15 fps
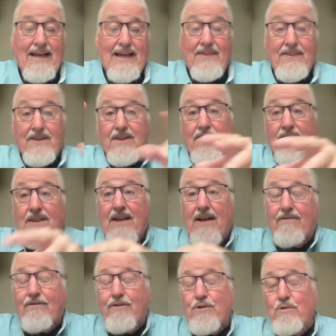and the
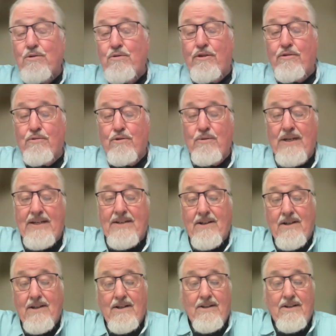diavtu through it
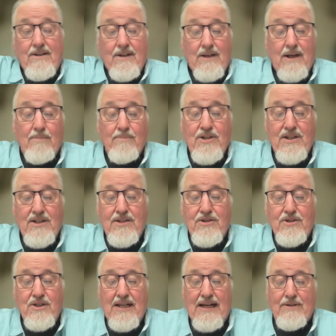comes in
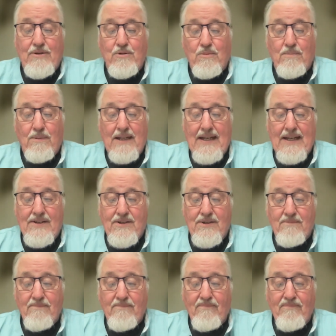its natural place.